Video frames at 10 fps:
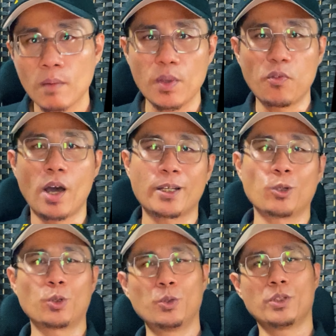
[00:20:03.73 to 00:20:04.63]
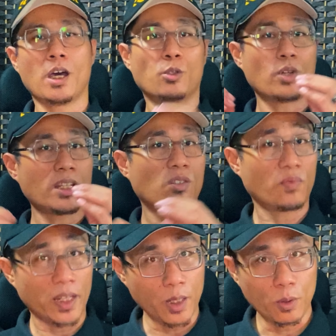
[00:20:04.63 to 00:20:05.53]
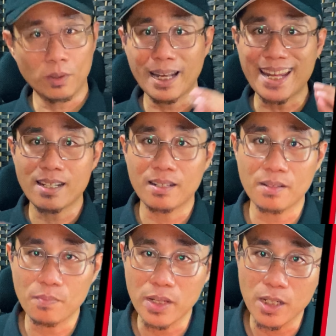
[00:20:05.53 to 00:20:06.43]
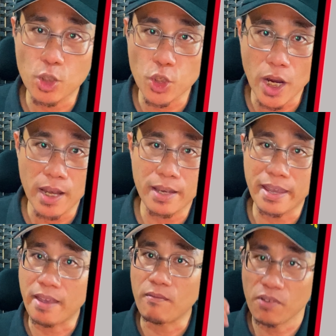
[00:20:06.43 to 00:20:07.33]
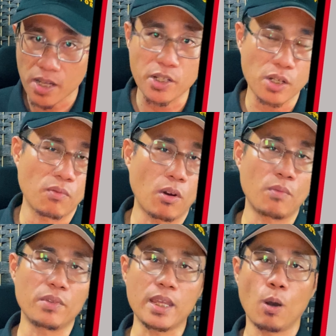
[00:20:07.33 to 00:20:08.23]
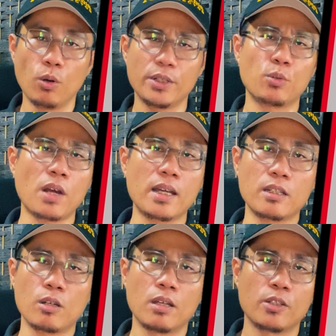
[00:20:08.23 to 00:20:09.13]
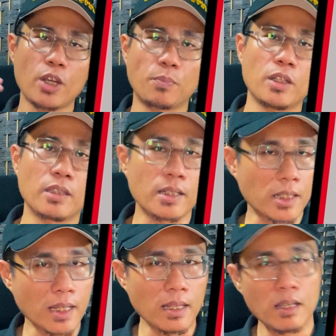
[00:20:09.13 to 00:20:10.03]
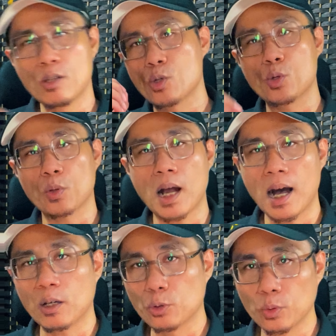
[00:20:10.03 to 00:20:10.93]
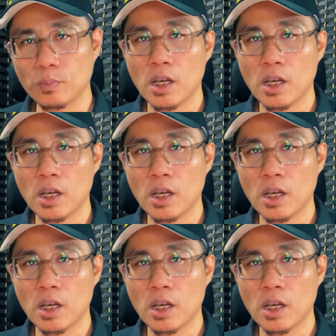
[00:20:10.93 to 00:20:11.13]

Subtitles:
Before I conclude today's video, let me share a verse from the Holy Quran, chapter 30, Surah Ar-Rum,